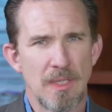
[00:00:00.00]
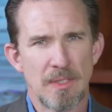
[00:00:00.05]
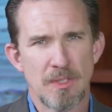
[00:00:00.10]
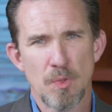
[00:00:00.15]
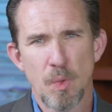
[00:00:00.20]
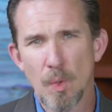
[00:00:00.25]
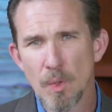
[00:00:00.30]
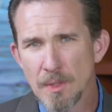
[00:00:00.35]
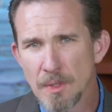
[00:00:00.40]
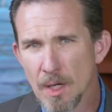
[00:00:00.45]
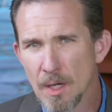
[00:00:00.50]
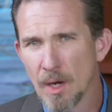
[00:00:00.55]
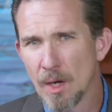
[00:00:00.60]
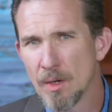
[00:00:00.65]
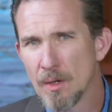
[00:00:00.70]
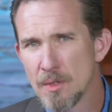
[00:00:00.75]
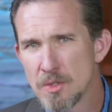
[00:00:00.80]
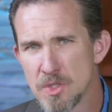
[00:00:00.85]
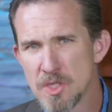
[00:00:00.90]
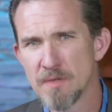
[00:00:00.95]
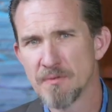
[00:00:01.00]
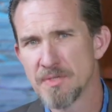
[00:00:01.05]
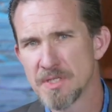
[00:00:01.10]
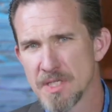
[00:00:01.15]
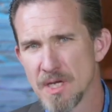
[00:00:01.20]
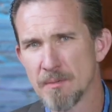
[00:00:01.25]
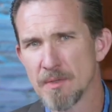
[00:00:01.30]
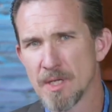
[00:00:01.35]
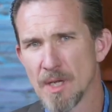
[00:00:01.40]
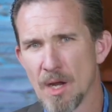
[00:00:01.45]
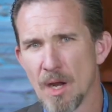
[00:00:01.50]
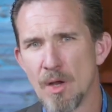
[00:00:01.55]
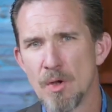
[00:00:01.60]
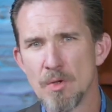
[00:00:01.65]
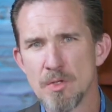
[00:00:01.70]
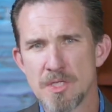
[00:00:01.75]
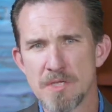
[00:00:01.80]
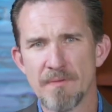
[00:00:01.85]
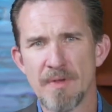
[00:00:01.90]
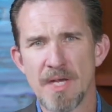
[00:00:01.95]
toward the close of some of the
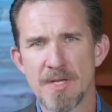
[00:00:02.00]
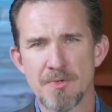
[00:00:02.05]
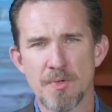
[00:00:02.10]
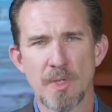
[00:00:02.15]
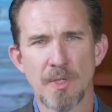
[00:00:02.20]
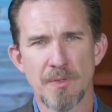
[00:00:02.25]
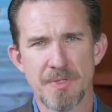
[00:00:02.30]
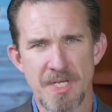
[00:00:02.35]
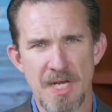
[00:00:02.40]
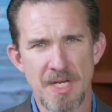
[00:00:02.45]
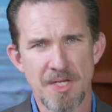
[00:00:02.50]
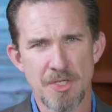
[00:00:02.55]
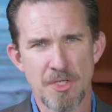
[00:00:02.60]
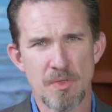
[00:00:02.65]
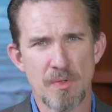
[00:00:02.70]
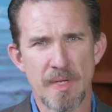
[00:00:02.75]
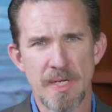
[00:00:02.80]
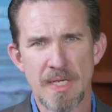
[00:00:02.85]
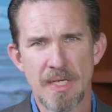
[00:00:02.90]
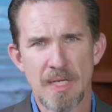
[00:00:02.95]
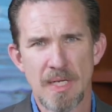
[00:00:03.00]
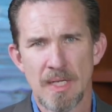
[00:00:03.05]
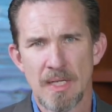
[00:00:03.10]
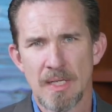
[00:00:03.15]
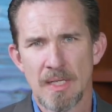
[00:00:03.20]
close of Israel's history.